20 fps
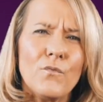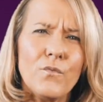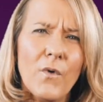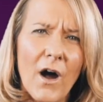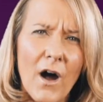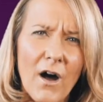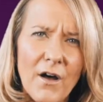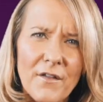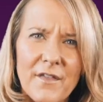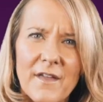
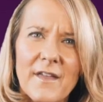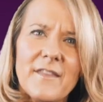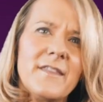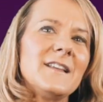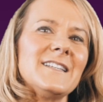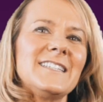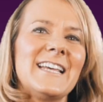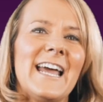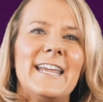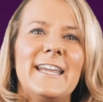Rather
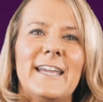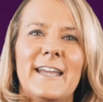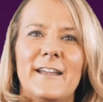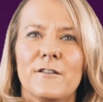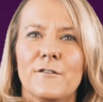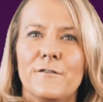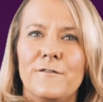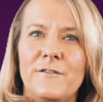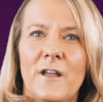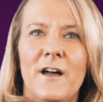than taking
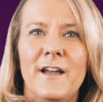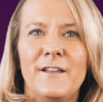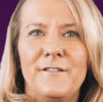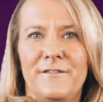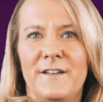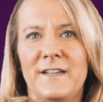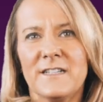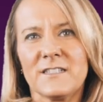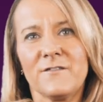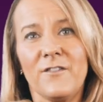the
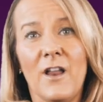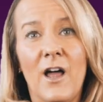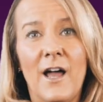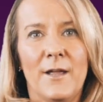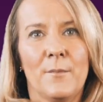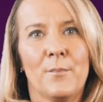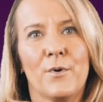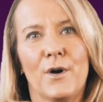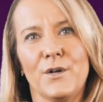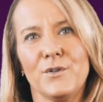fly-fix-fly
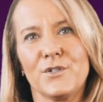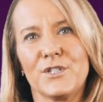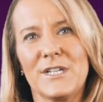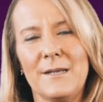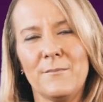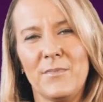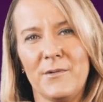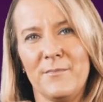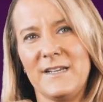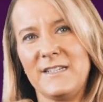approach
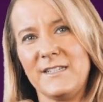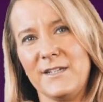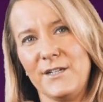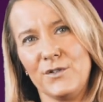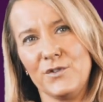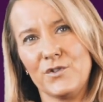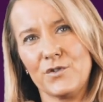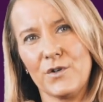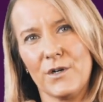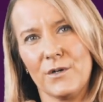to implementing
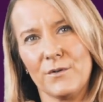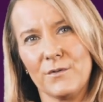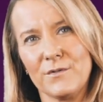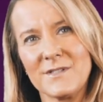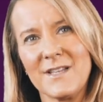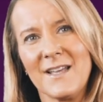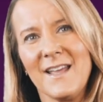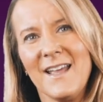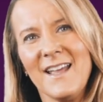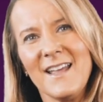
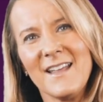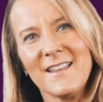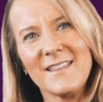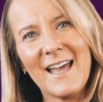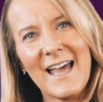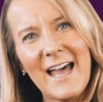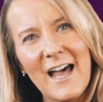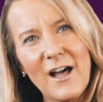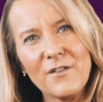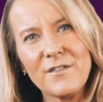controls,
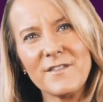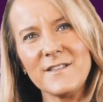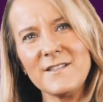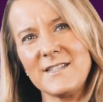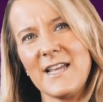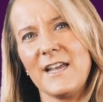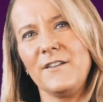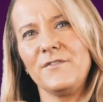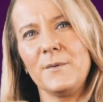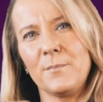the health and
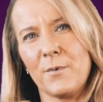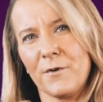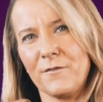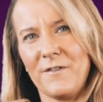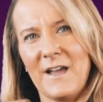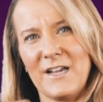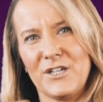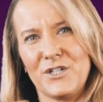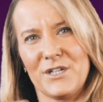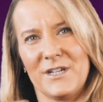safety
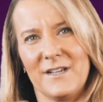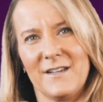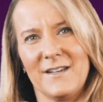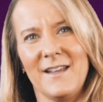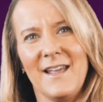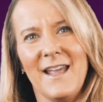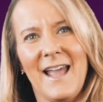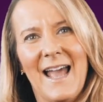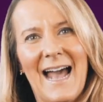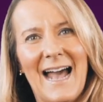
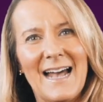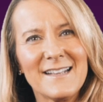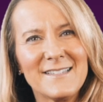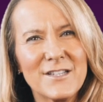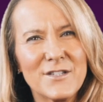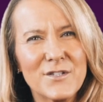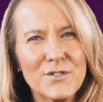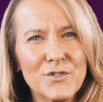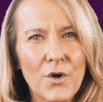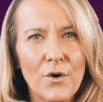profession has
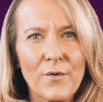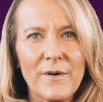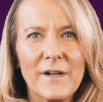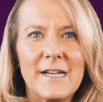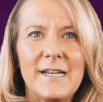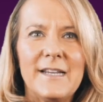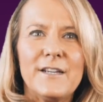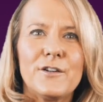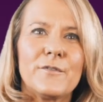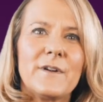
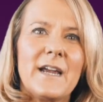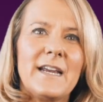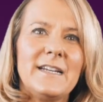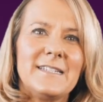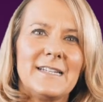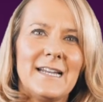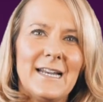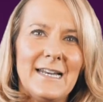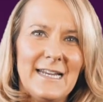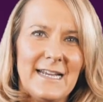historically
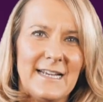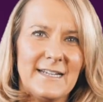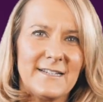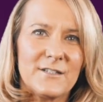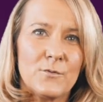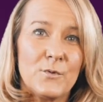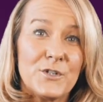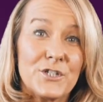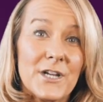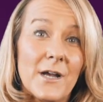created a
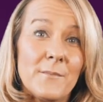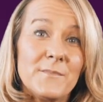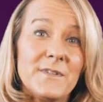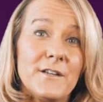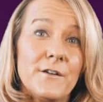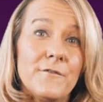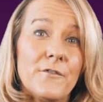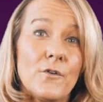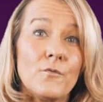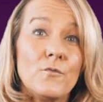list which comes
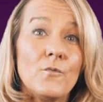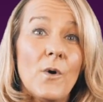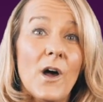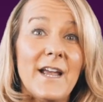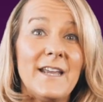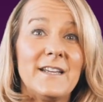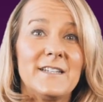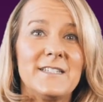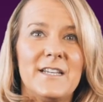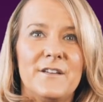in a
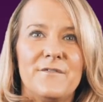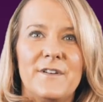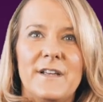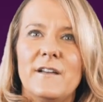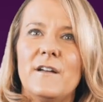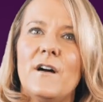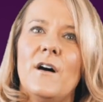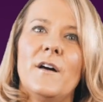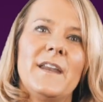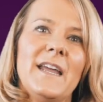variety of
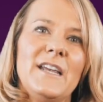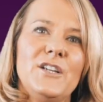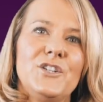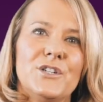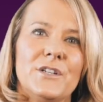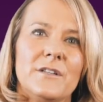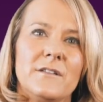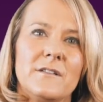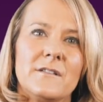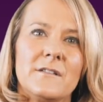
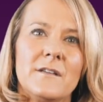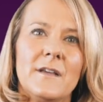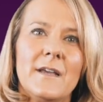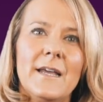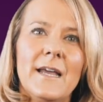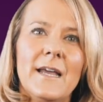incarnations.